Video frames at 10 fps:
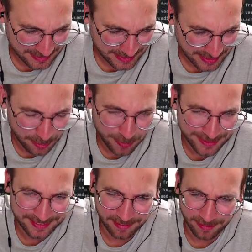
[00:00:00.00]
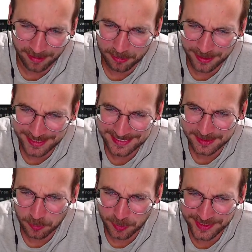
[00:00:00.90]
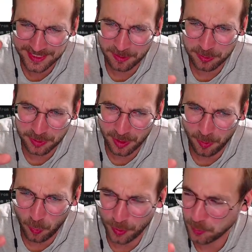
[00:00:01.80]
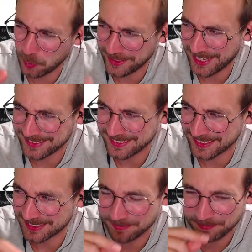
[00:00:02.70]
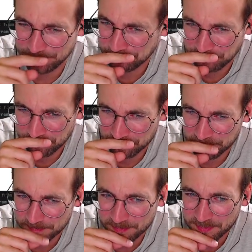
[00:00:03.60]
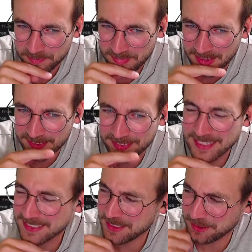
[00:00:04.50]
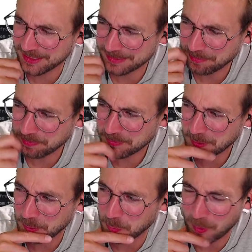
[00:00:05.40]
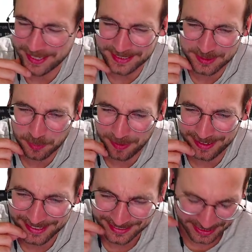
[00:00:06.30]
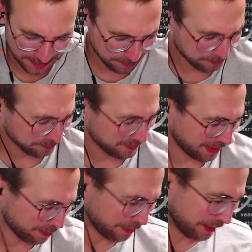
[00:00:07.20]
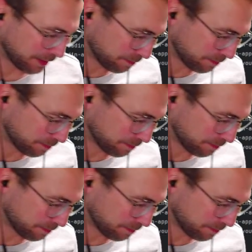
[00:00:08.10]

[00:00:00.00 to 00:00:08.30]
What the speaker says: heretical, right? We don't know what we get here. And that's not a good way to play a game, I think.